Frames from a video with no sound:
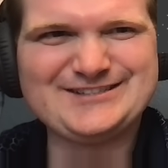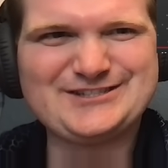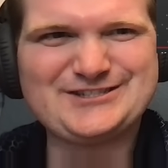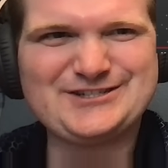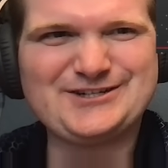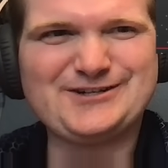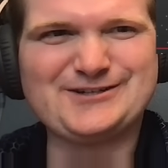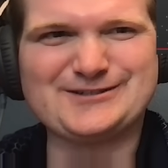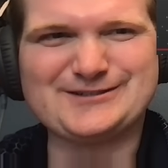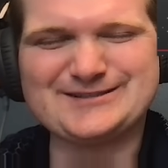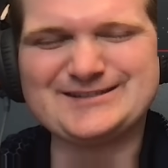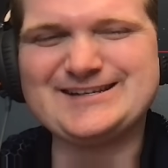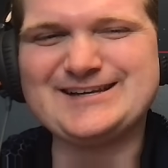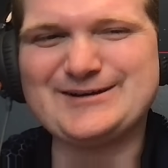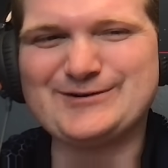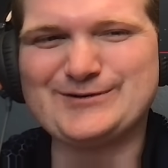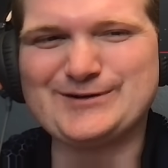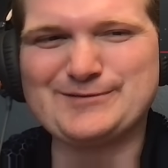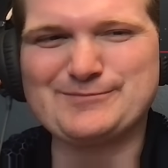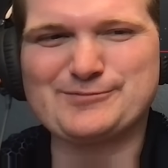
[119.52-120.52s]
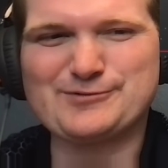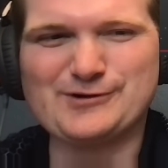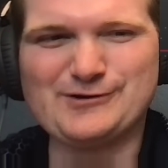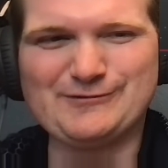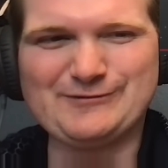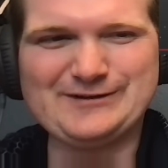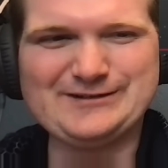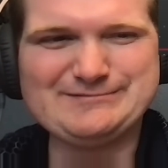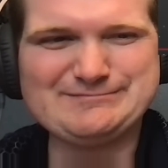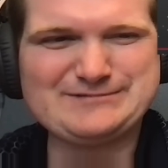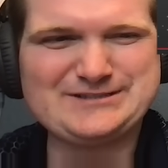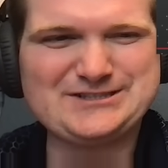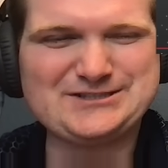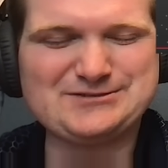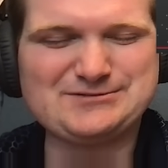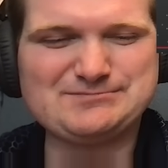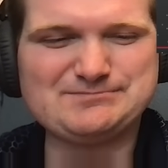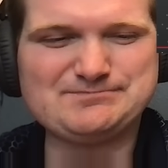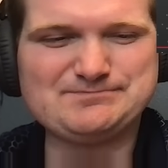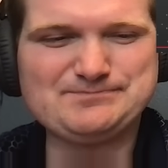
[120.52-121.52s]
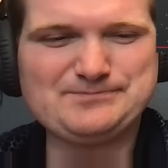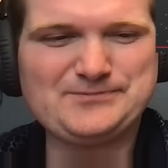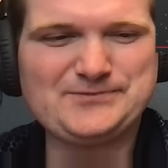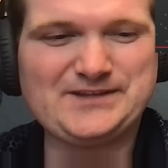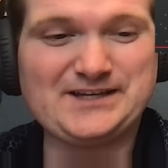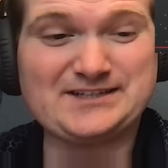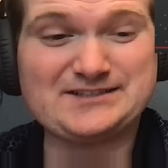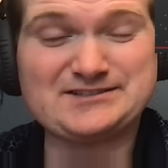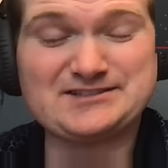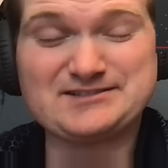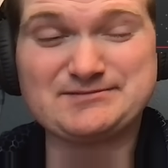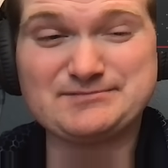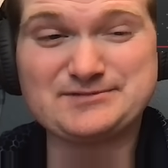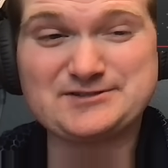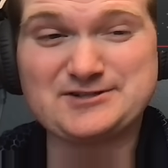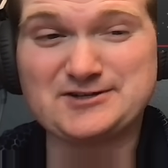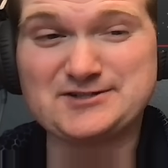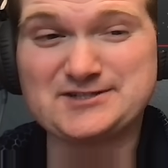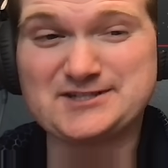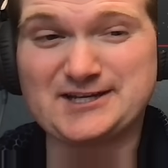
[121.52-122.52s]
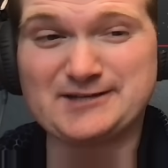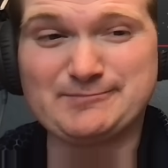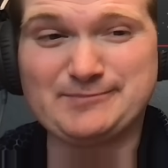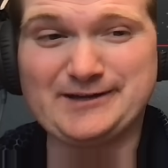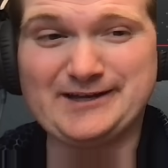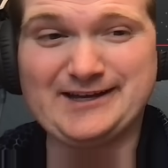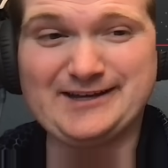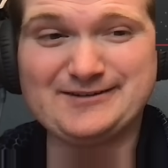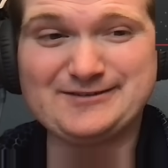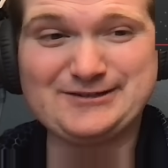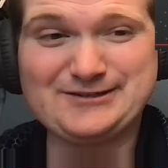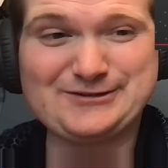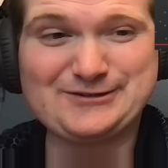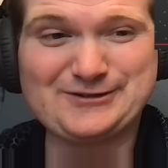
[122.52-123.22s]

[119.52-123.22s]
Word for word: Sure, it would improve it until things start to get bad on